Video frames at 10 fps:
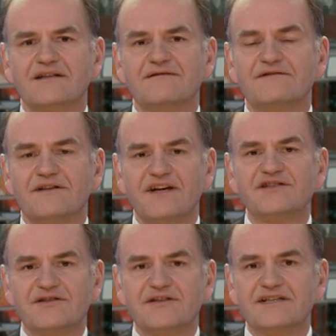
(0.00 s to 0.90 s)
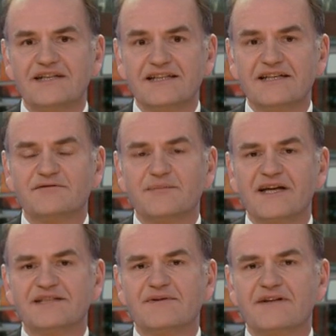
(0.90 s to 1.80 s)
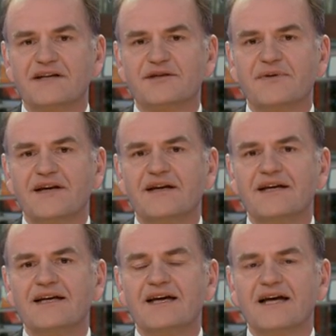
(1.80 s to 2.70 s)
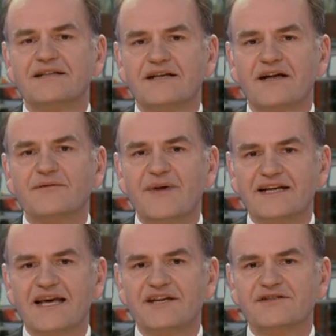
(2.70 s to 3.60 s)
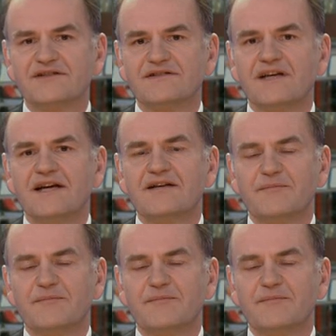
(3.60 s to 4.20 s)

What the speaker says: conventional nicotine replacement therapy and other medications,